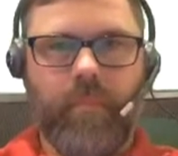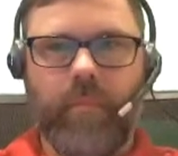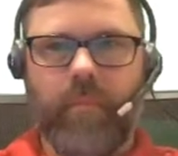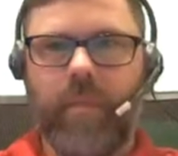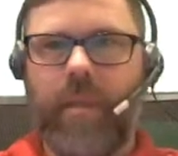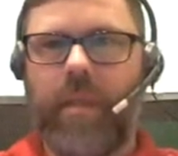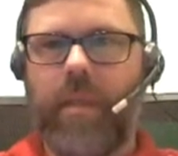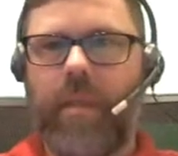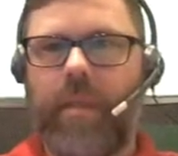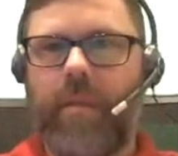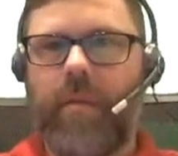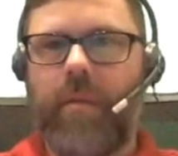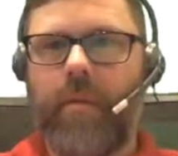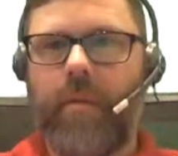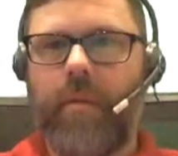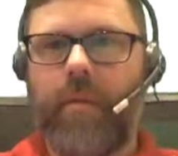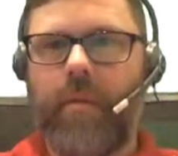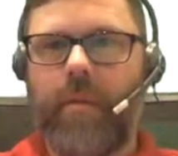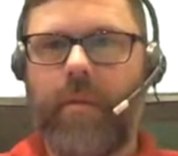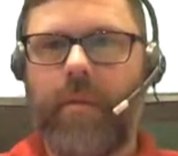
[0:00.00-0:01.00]
Okay,
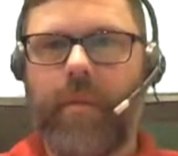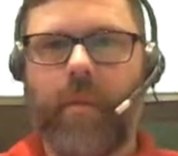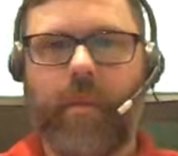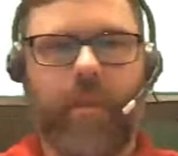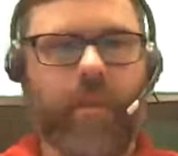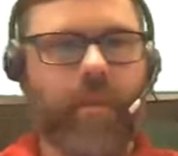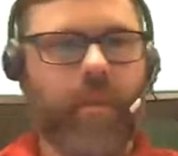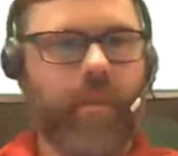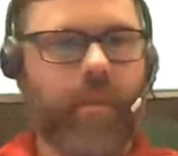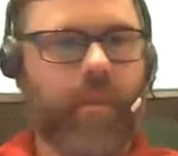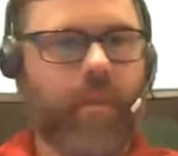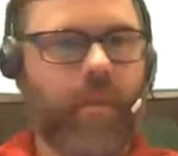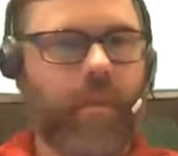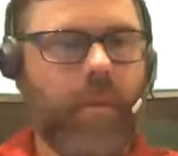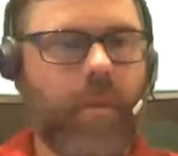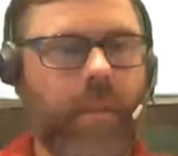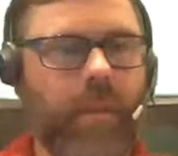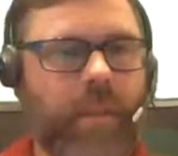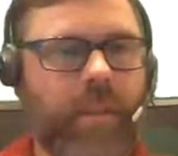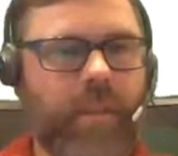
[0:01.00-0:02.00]
there's our
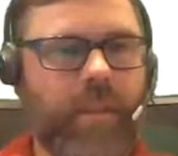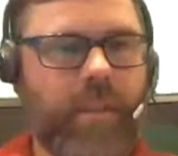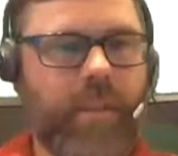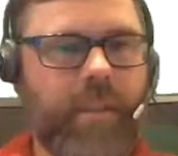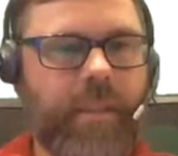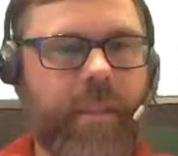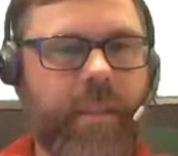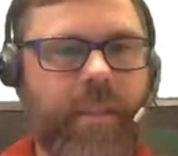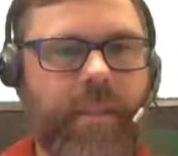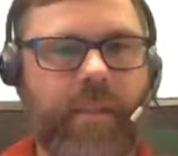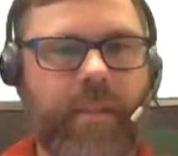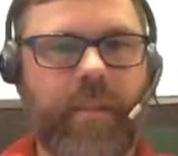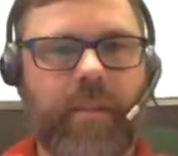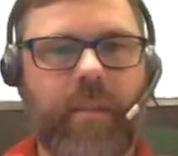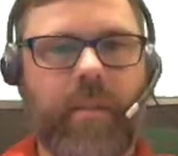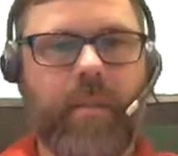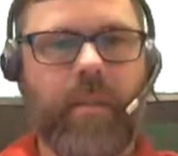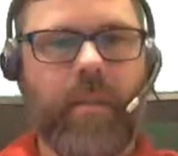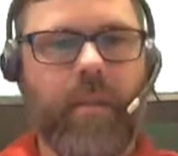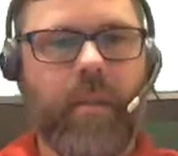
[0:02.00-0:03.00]
success
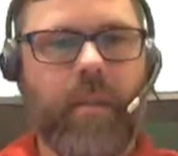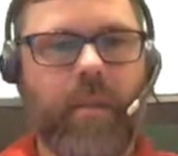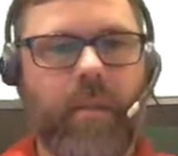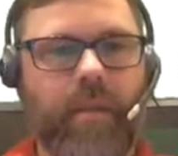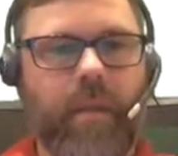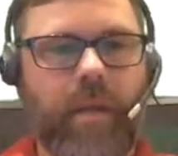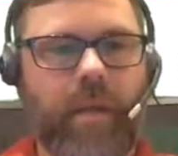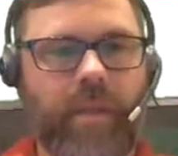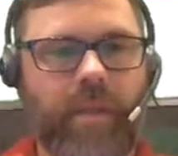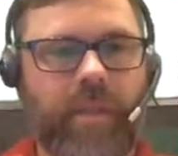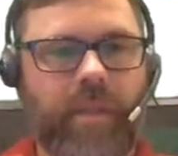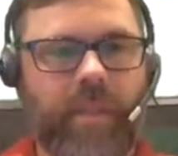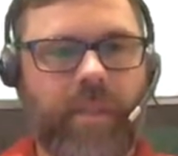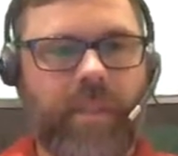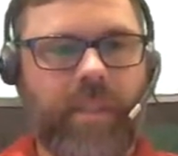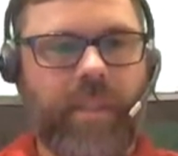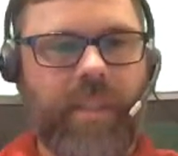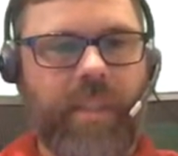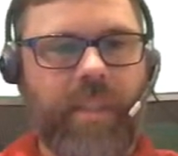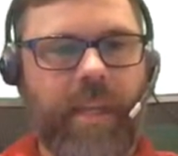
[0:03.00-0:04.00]
right? So we
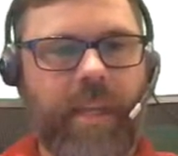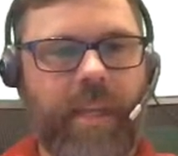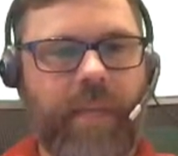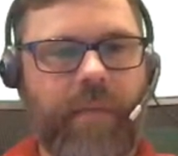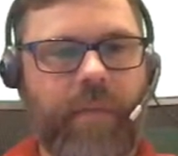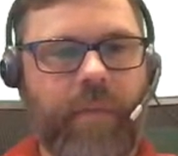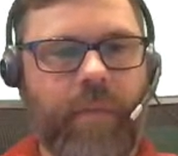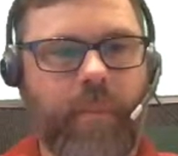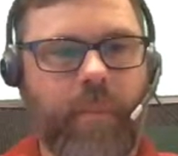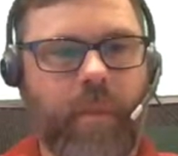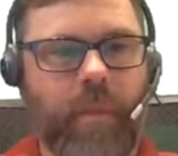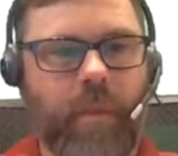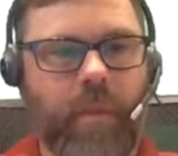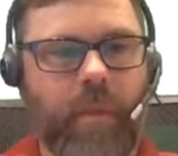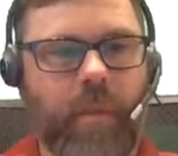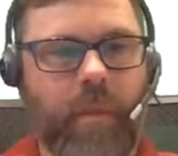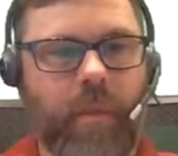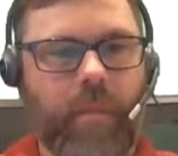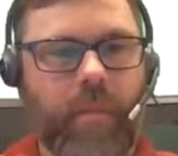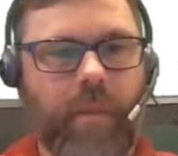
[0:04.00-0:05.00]
see that from not
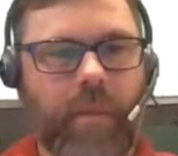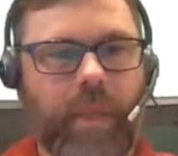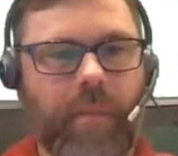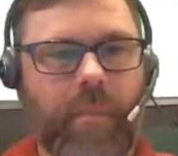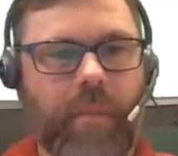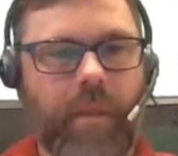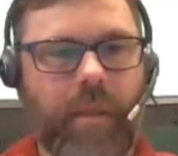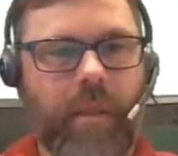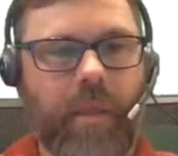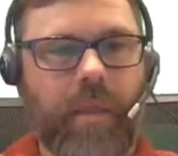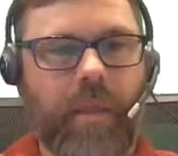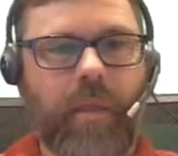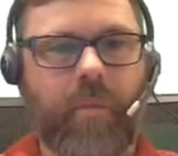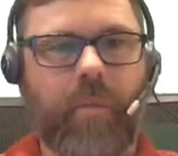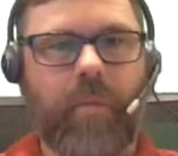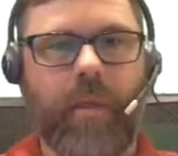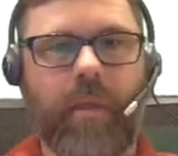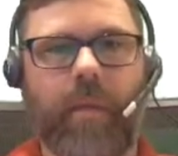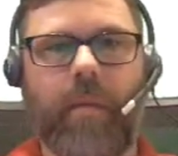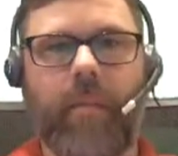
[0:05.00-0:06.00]
only the pipeline,
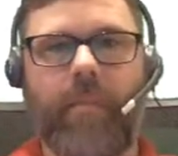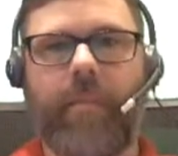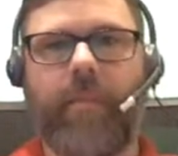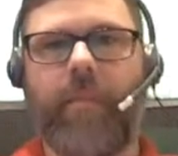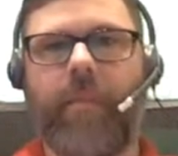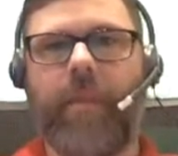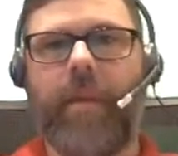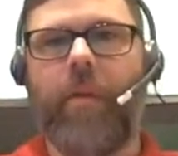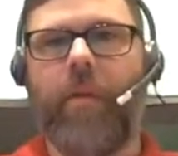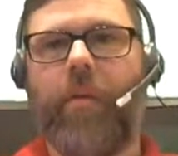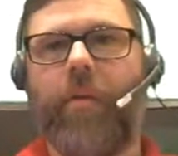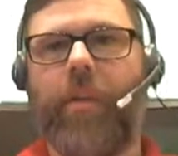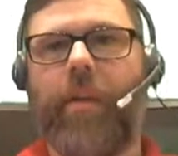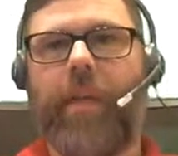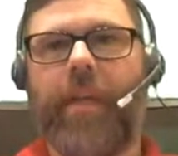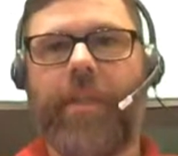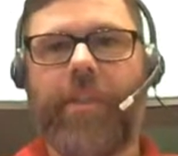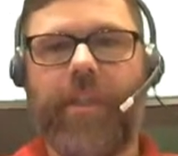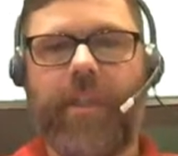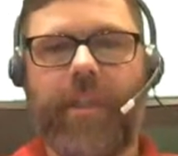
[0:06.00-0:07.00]
but from a
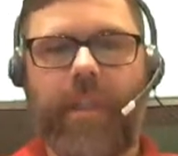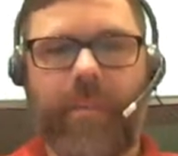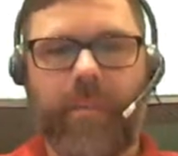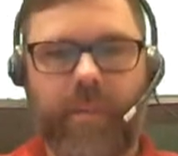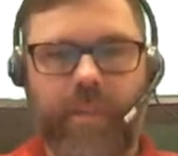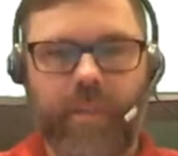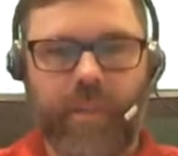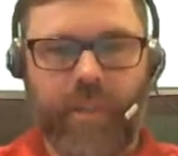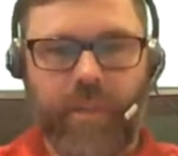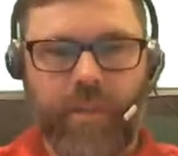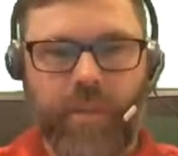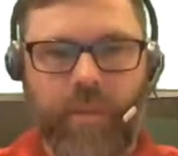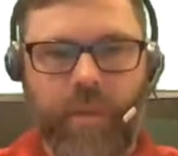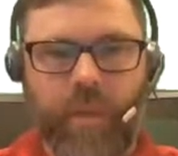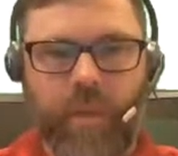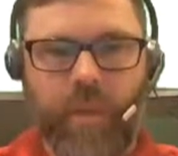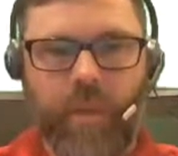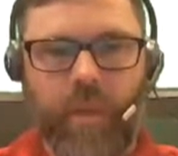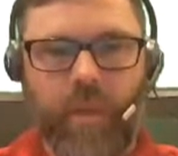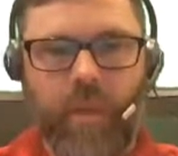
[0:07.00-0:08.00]
notification that was sent to
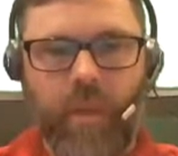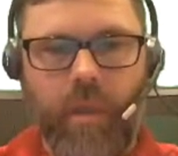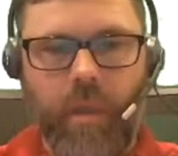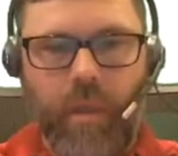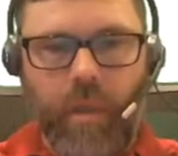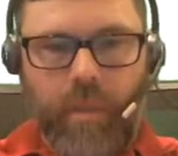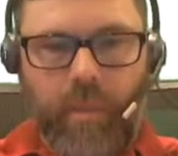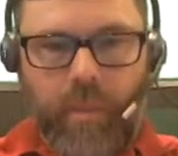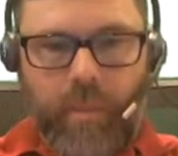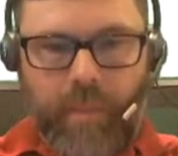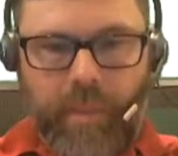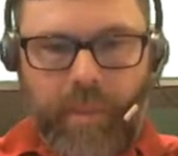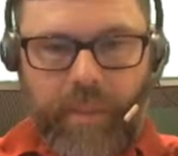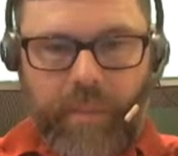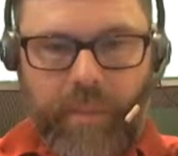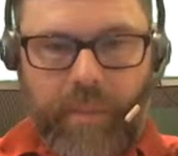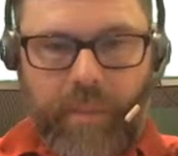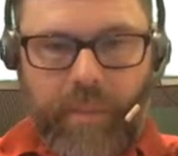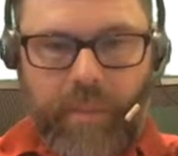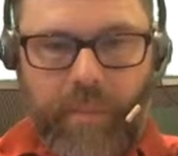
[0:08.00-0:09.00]
our
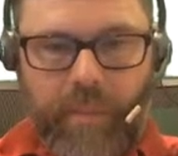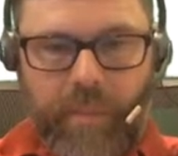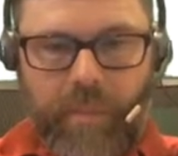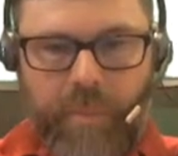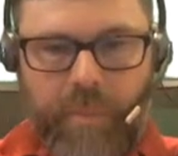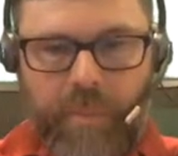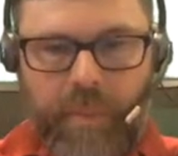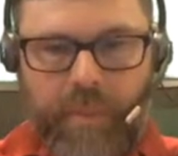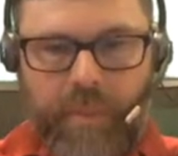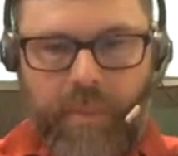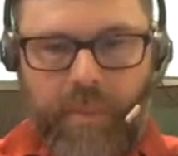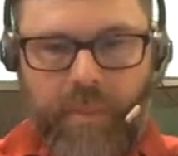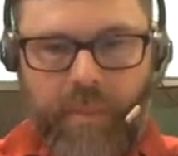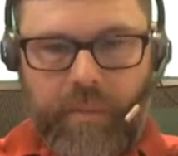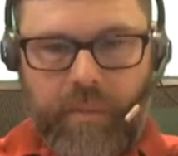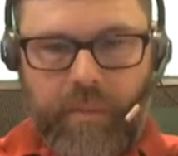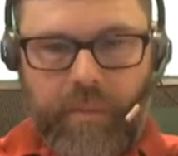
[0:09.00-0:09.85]
WebEx team space